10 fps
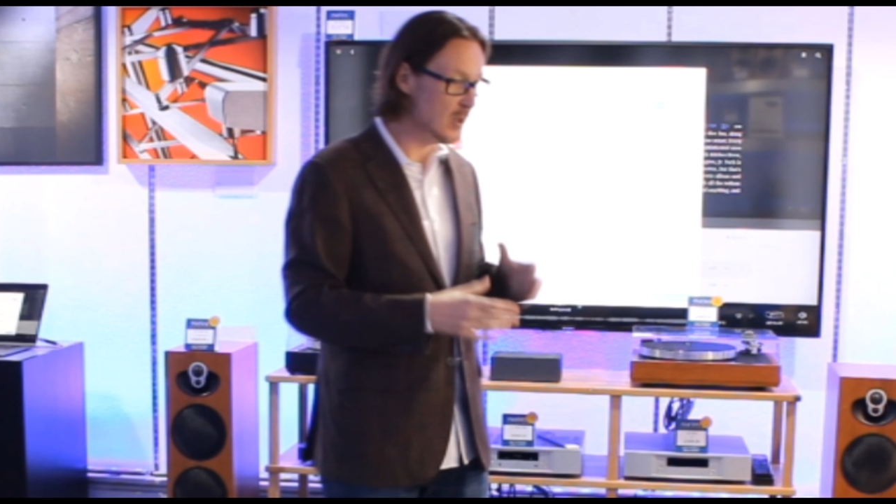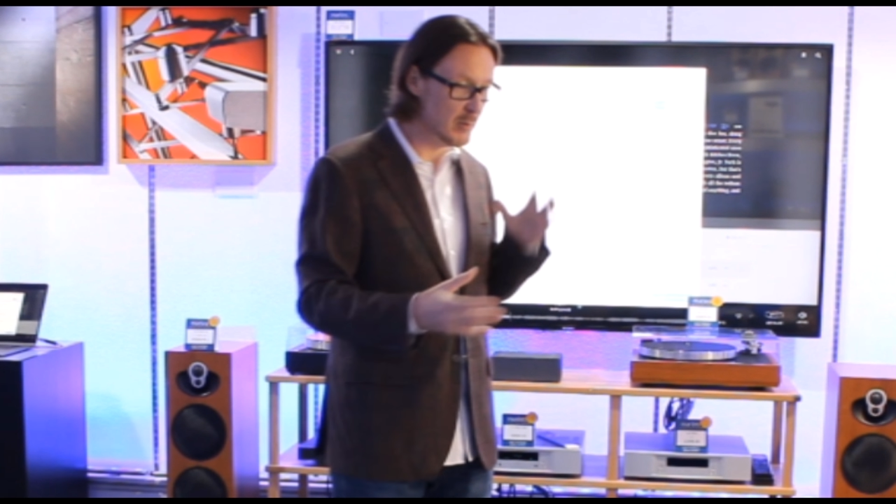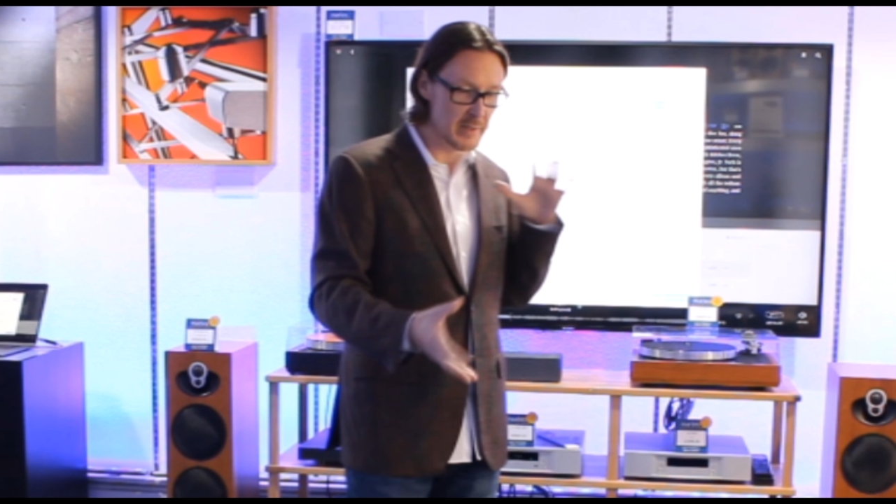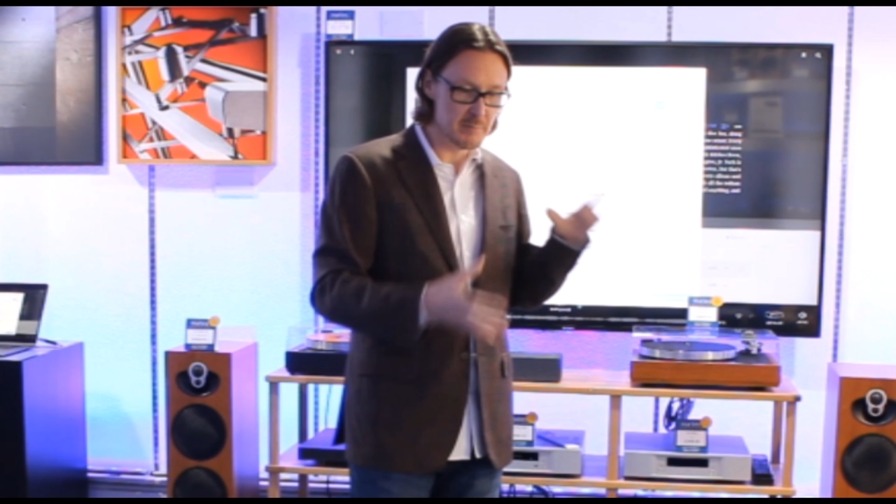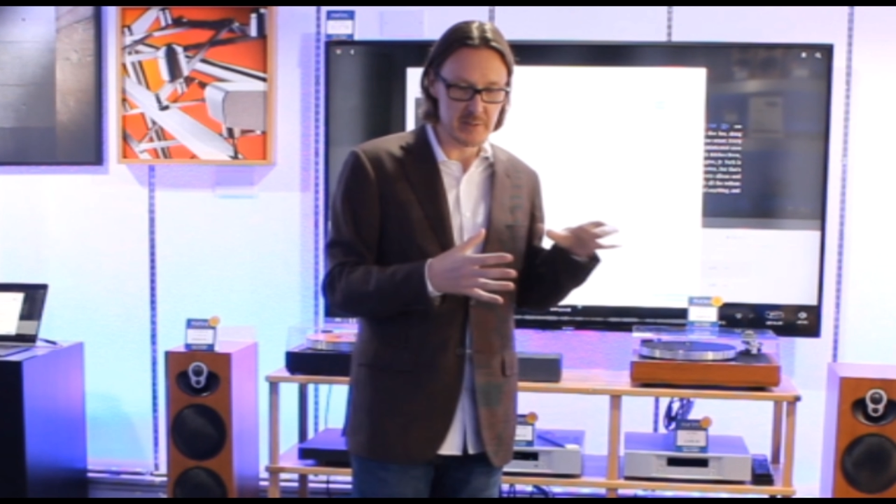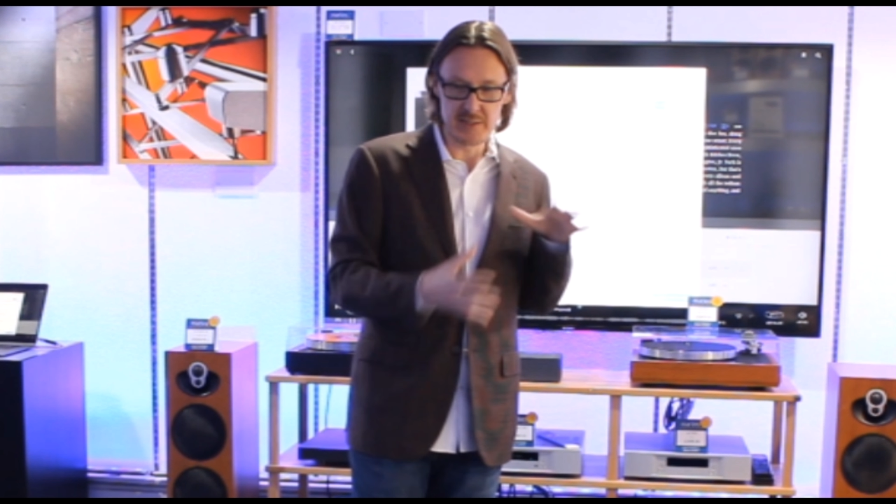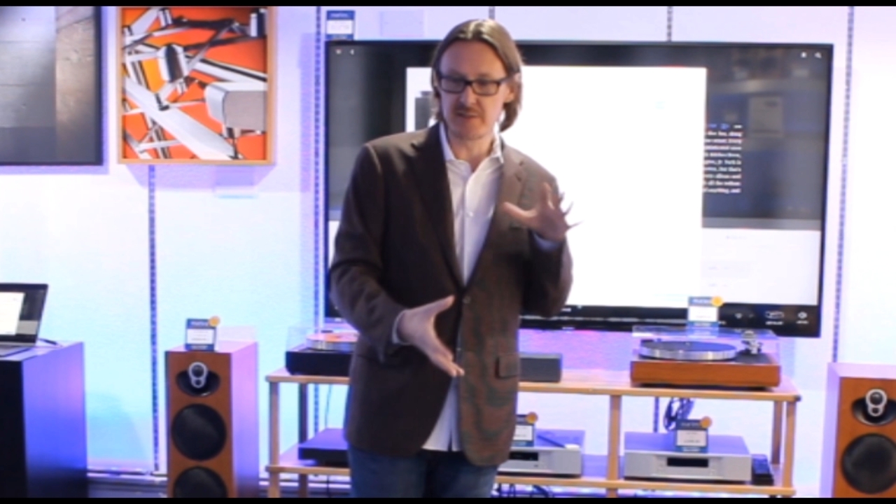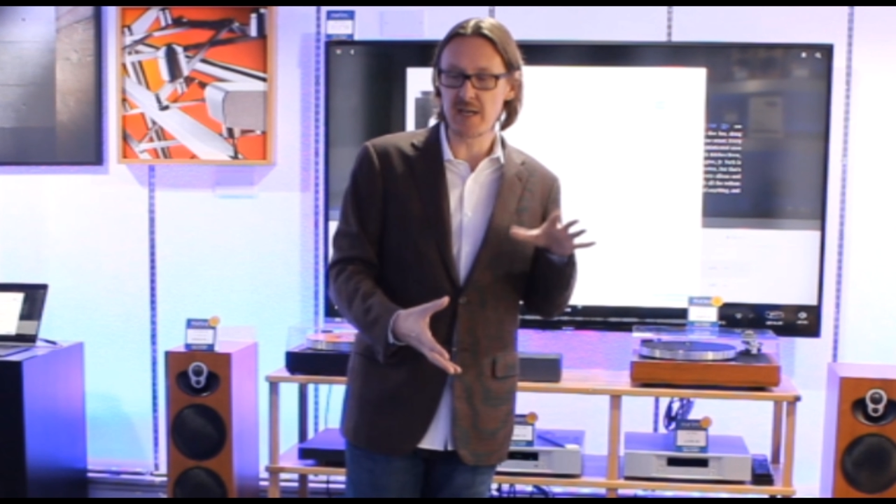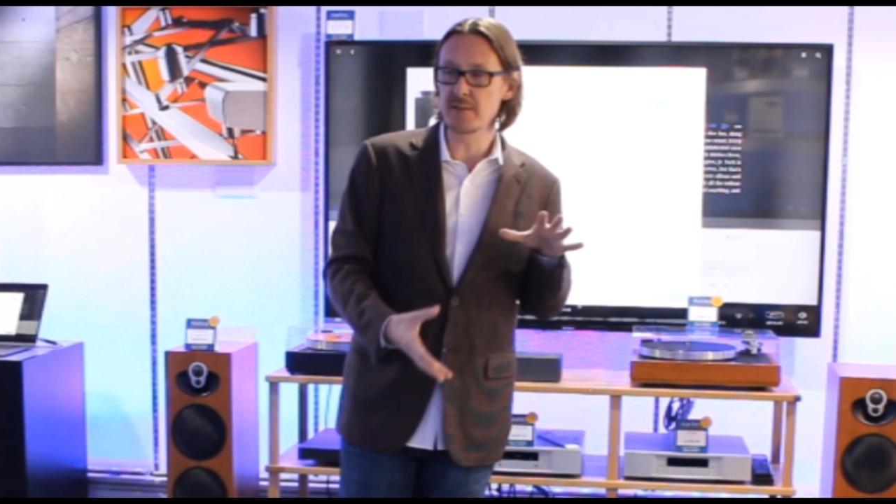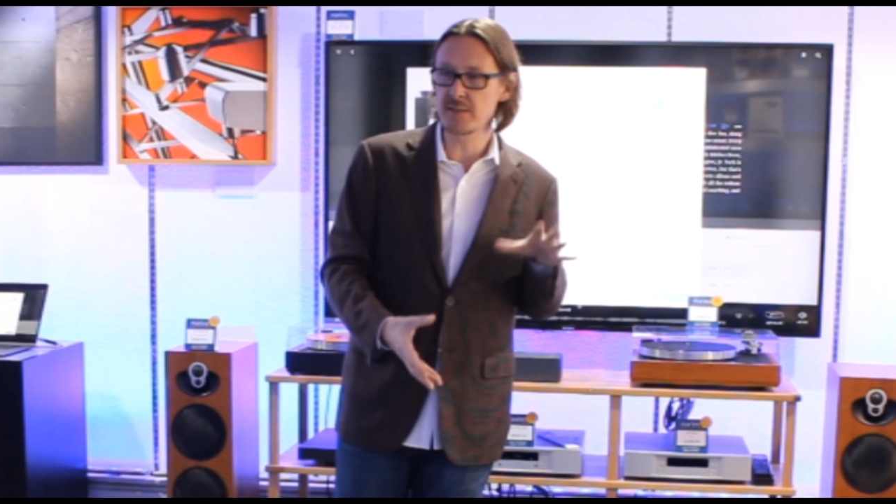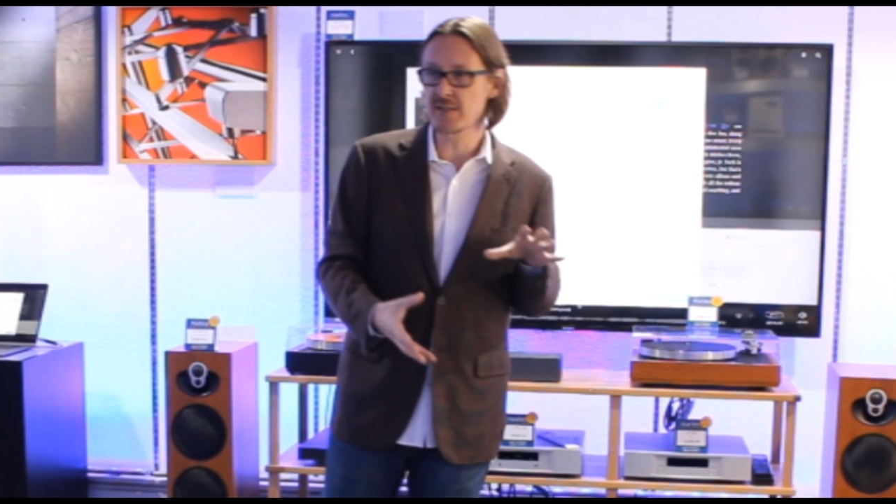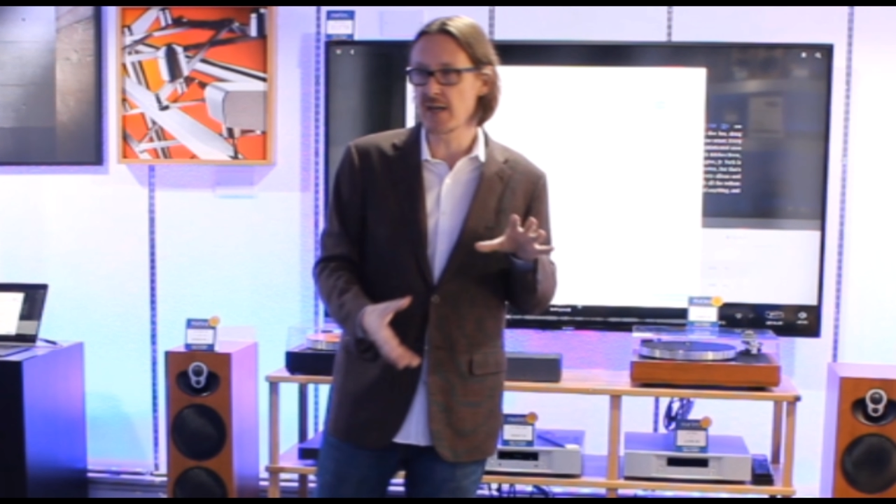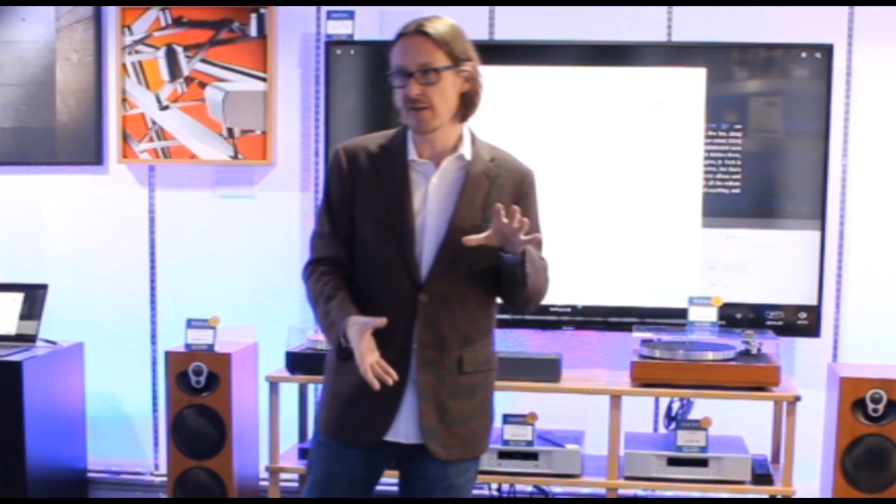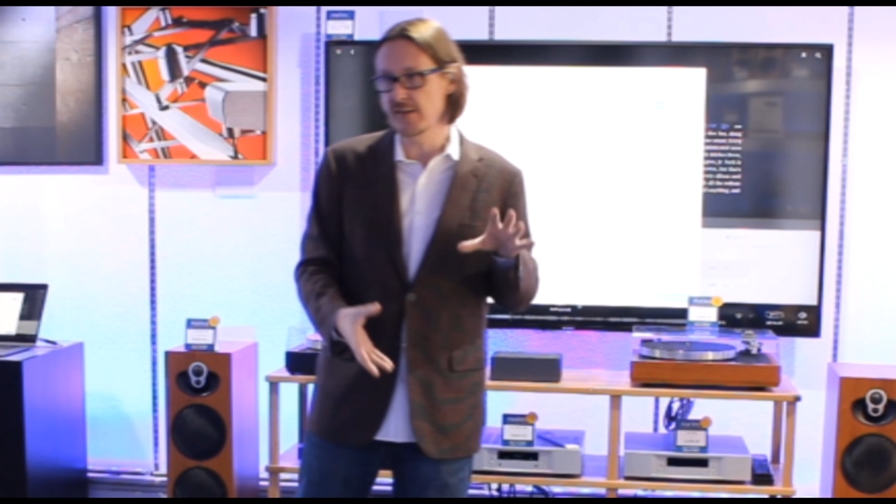we decided on